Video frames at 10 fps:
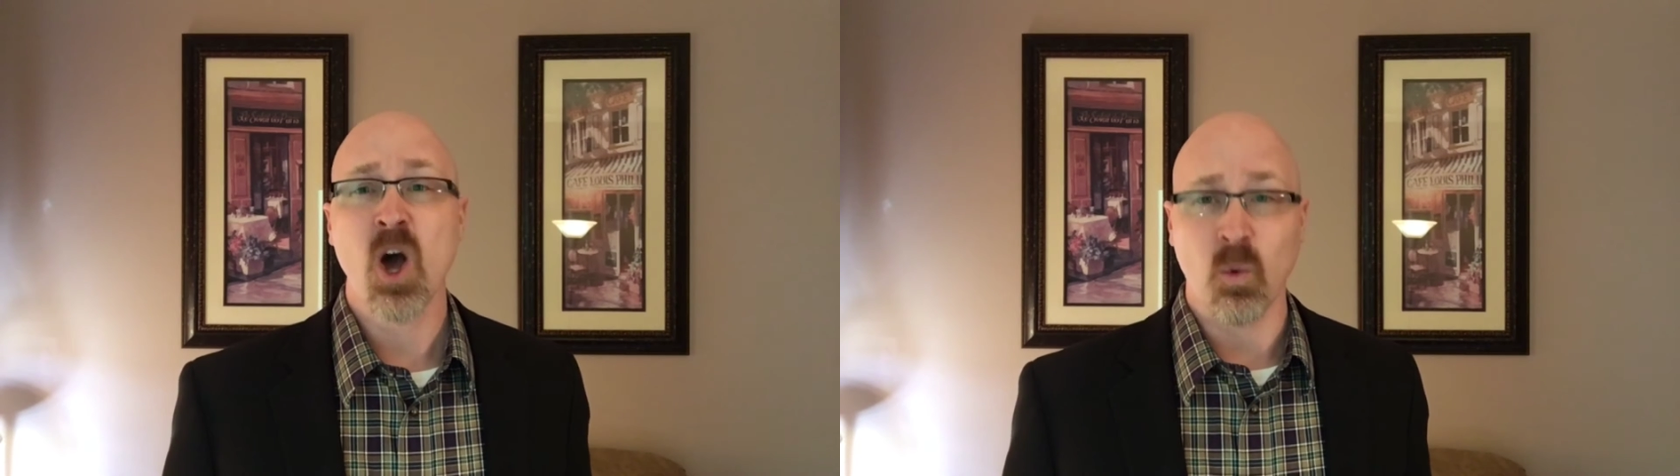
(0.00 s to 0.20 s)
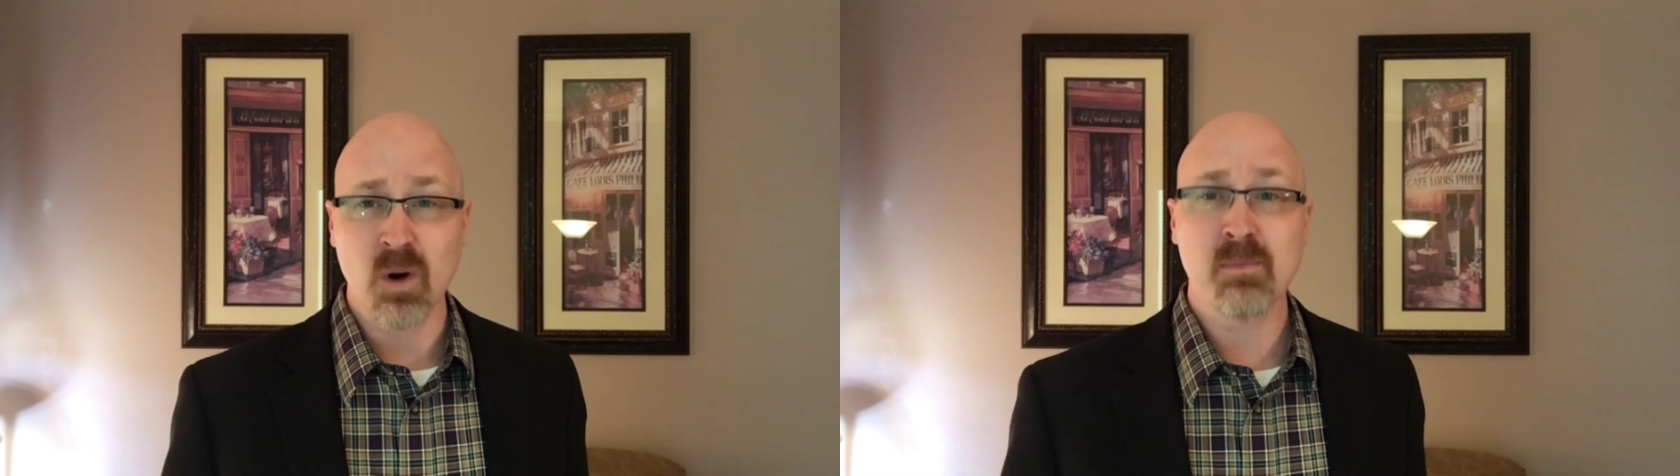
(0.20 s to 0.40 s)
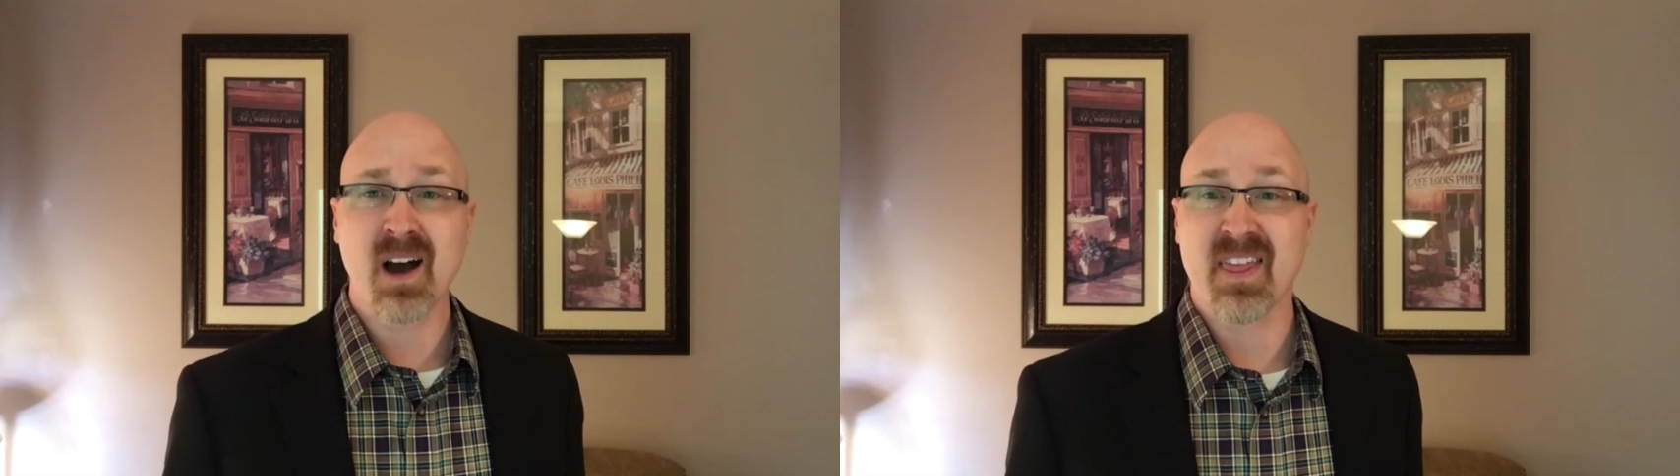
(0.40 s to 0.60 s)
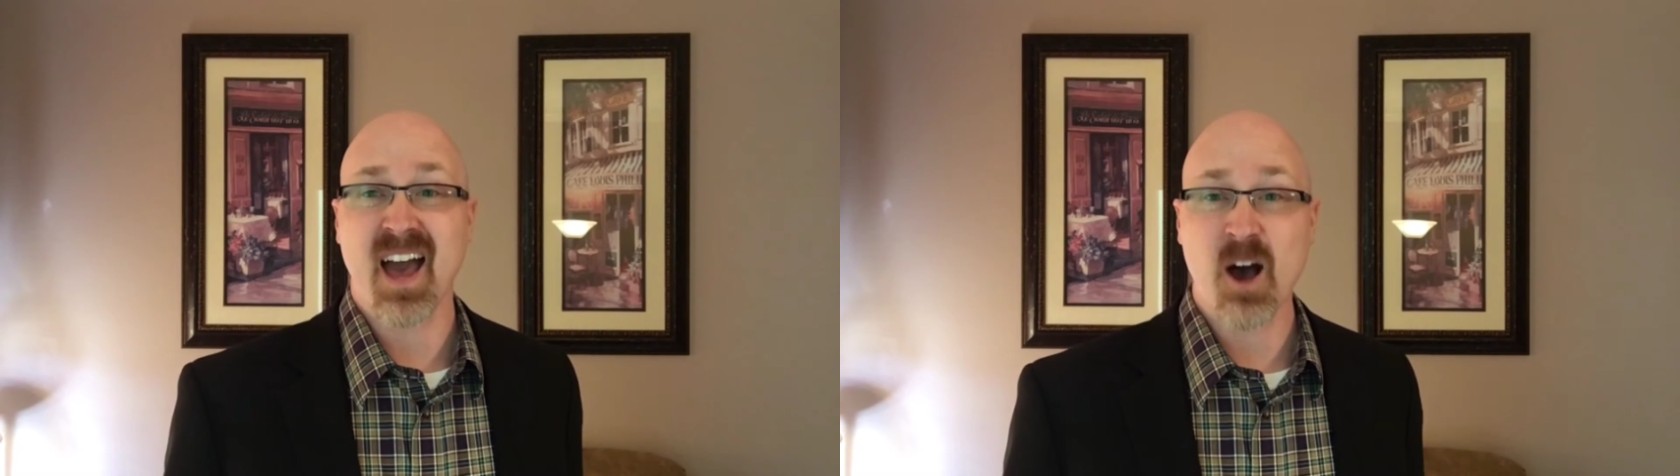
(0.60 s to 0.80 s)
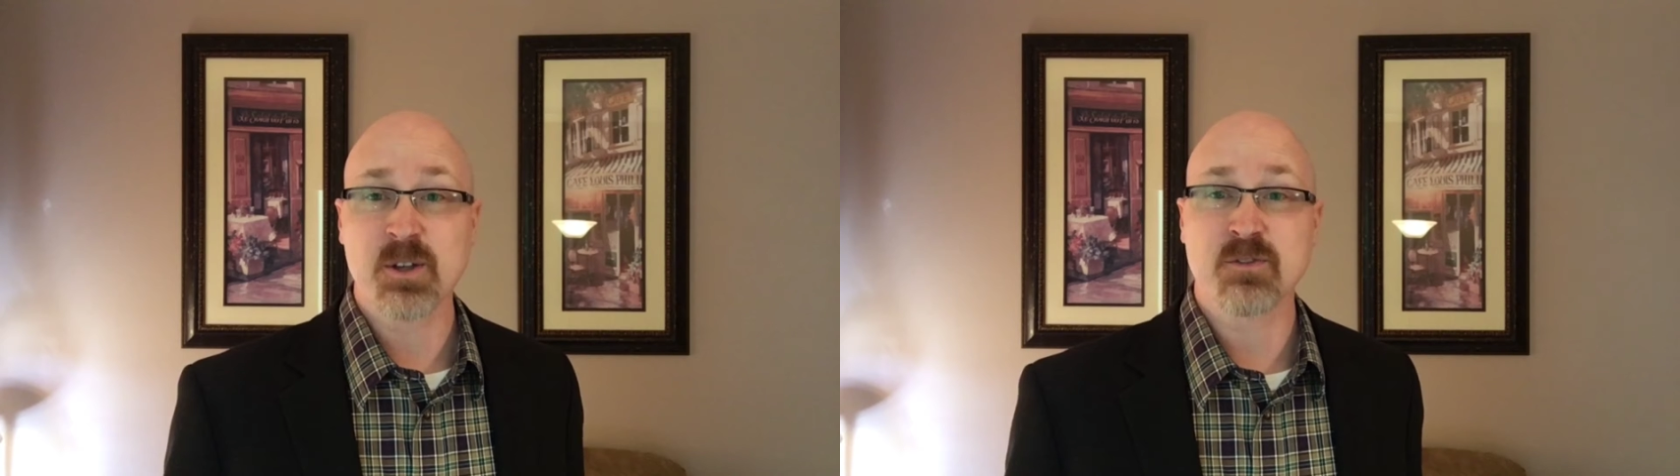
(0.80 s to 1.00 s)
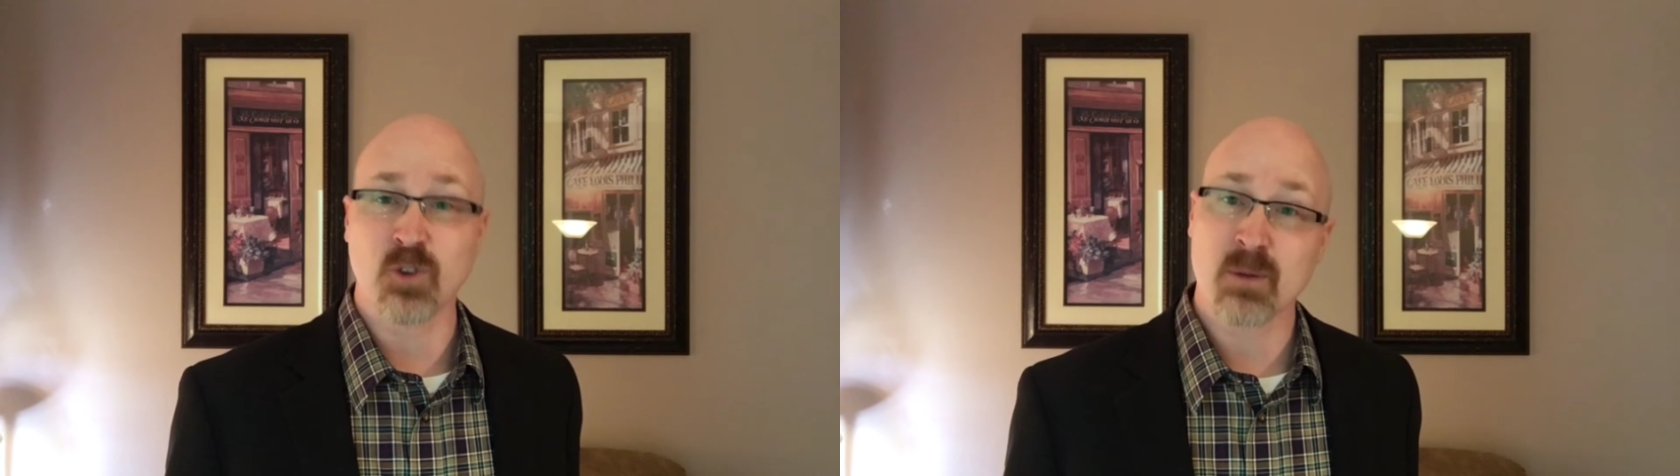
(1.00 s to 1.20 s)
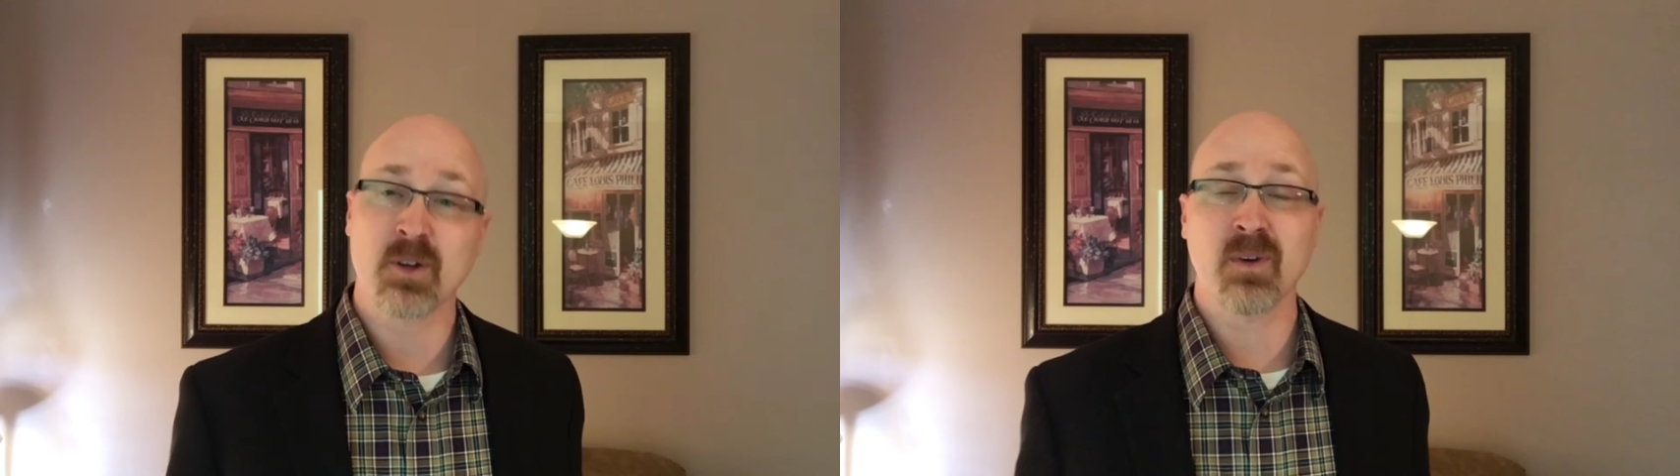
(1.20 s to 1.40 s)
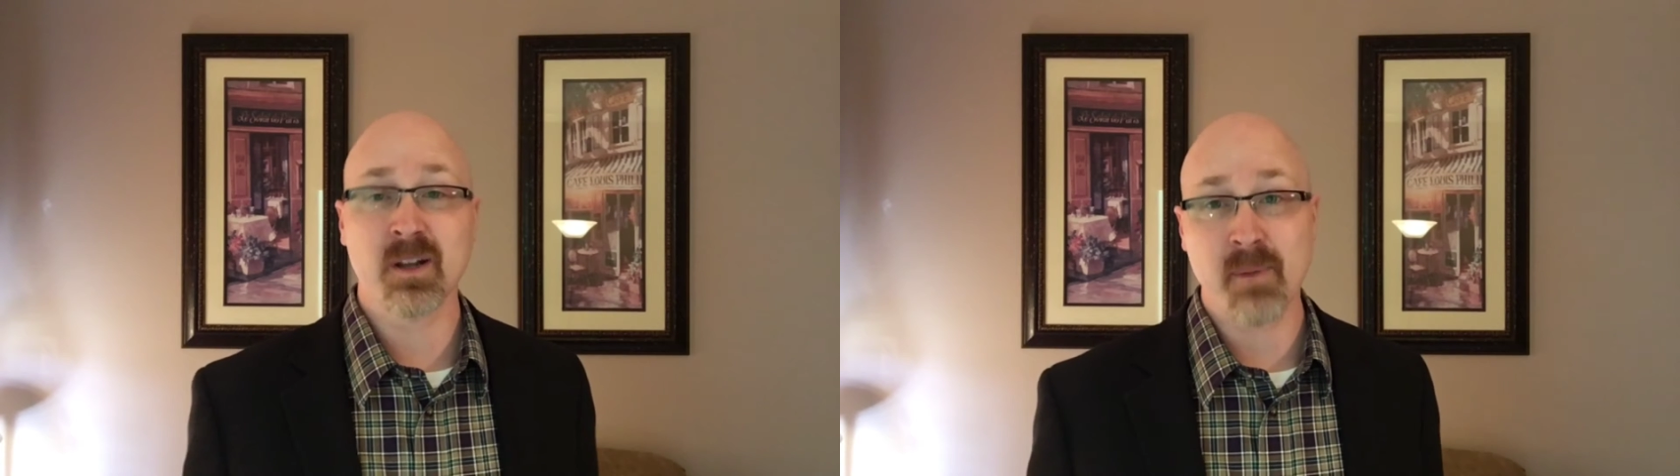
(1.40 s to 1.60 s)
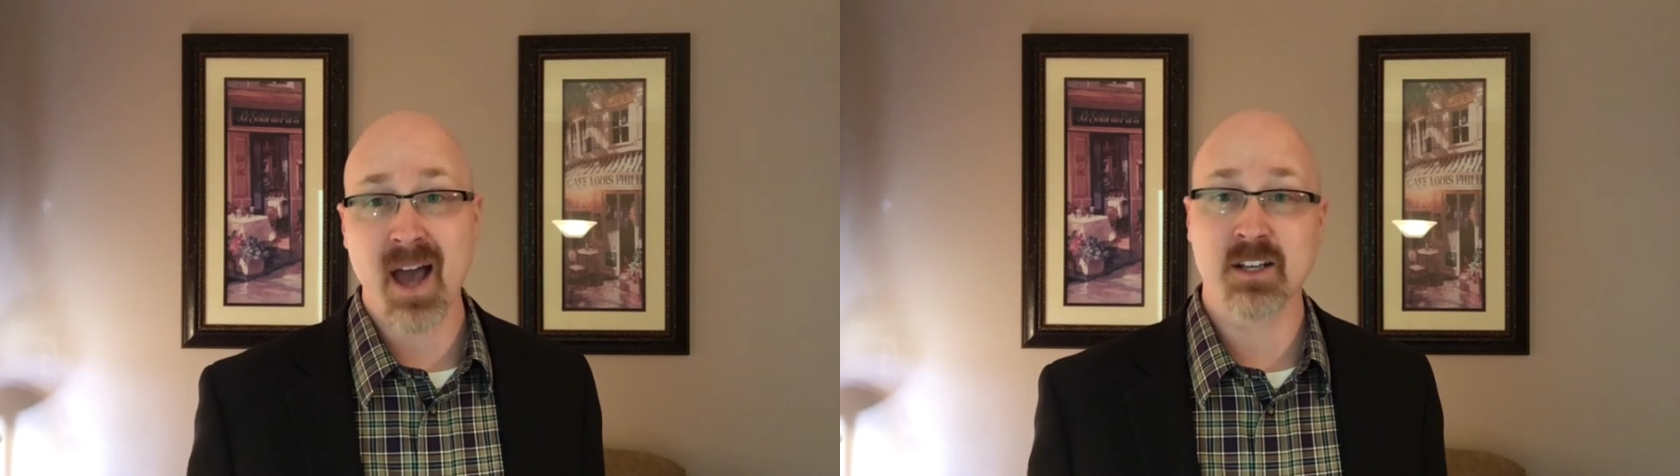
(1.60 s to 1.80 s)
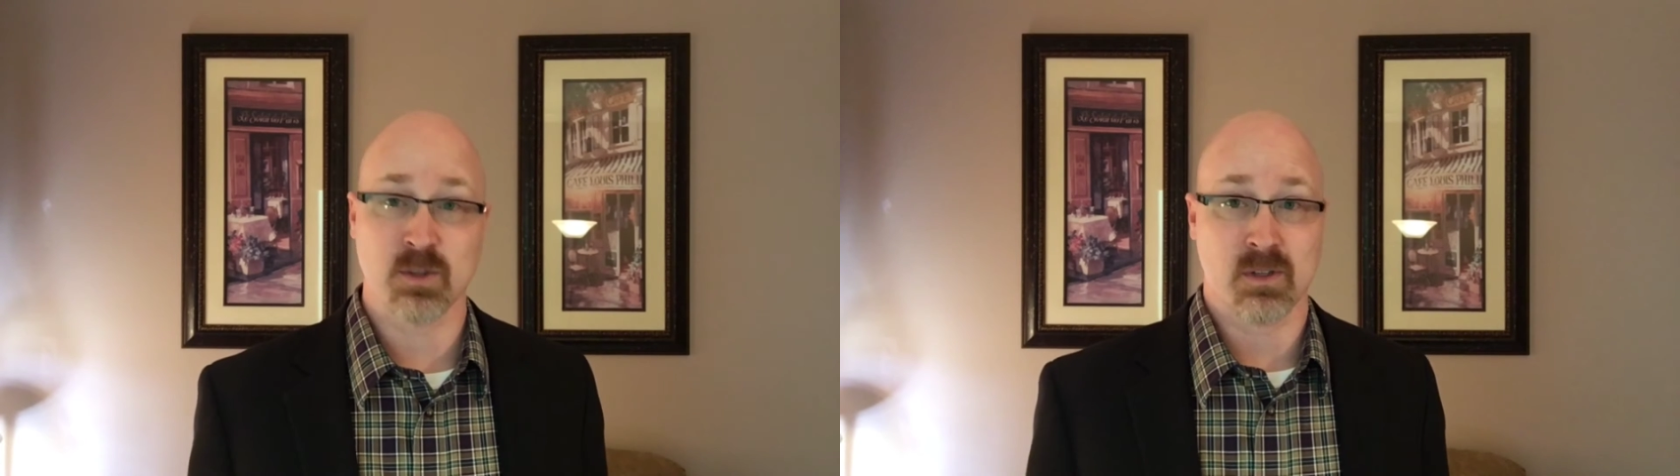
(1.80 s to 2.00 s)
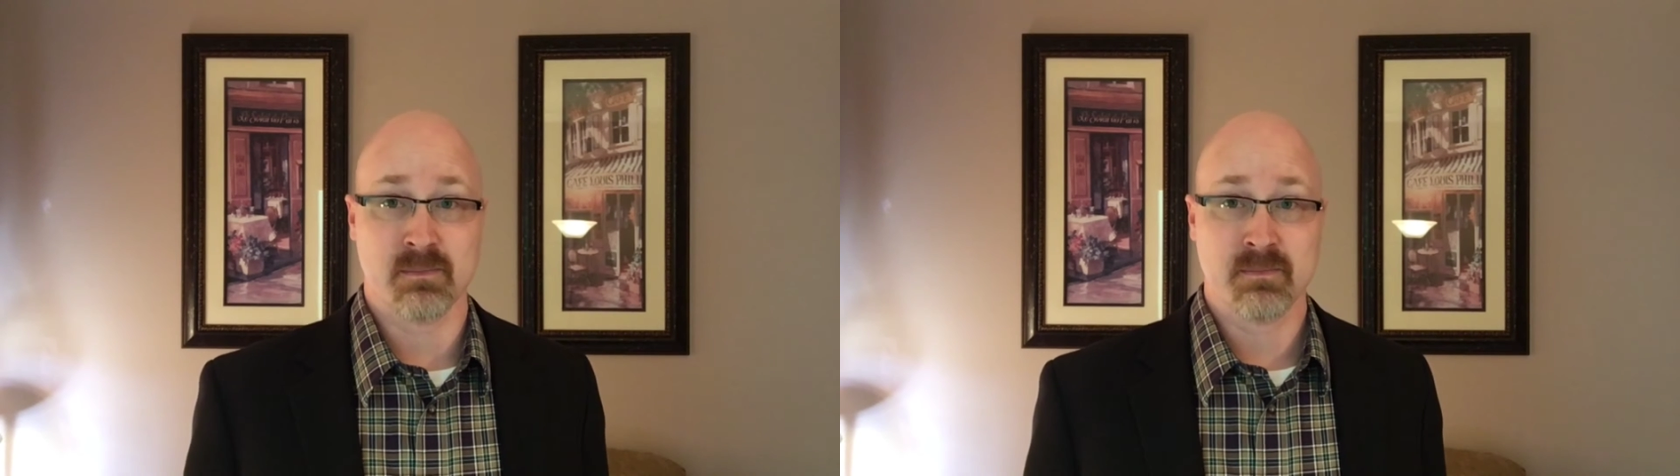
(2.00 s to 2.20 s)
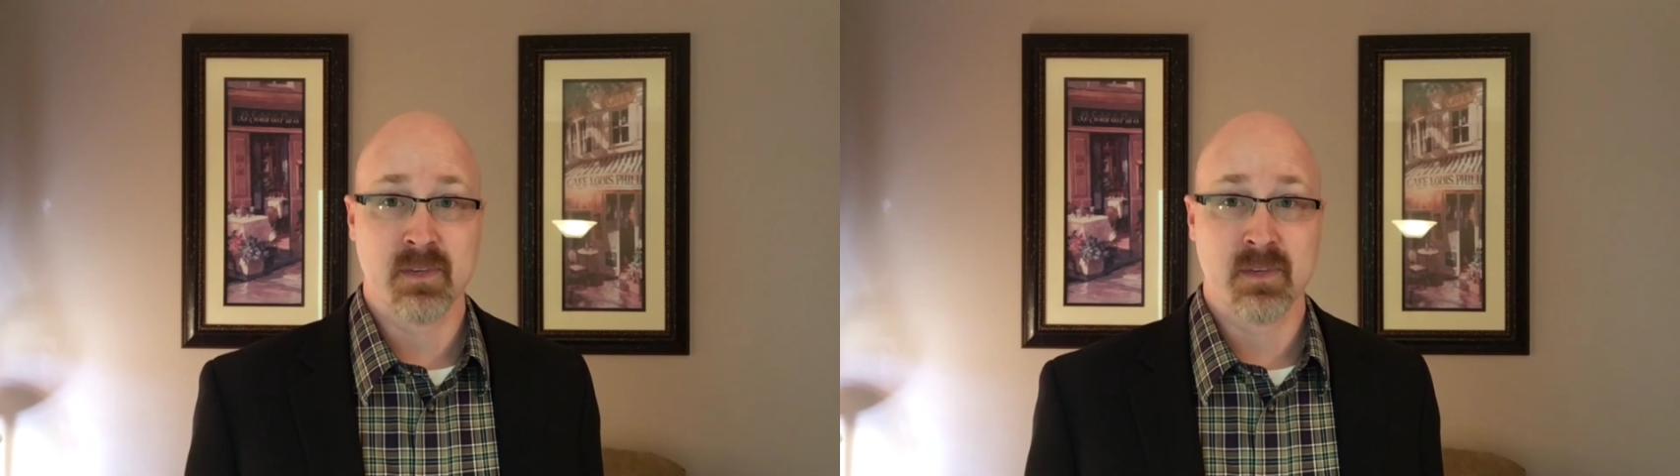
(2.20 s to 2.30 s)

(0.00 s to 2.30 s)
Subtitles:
we'll buy the house for them and rent it back to them.